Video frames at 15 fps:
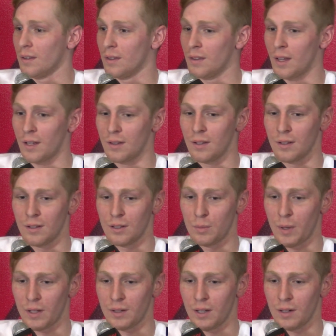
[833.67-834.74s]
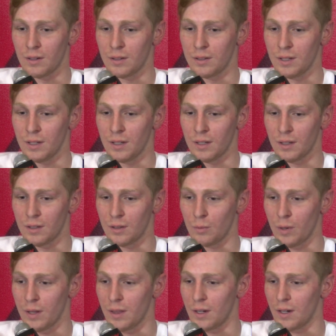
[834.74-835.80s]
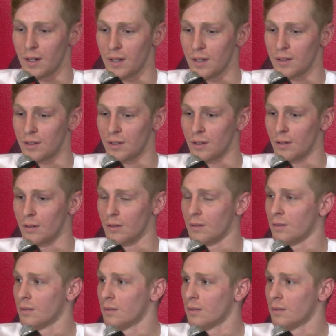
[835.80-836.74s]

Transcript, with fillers: that the spectator seating is the way that it is, so